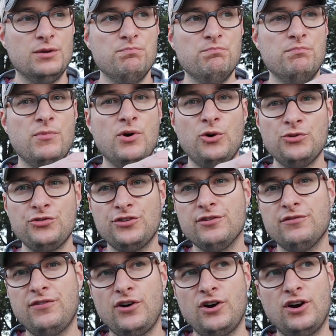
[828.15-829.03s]
most
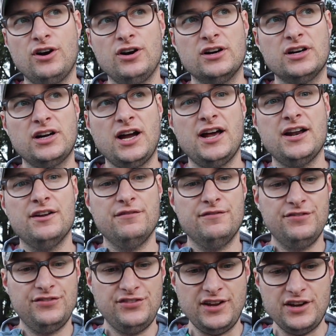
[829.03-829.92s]
of our kind
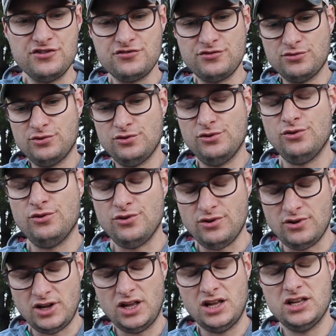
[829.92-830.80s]
of
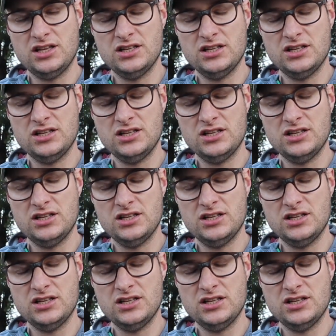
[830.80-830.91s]
central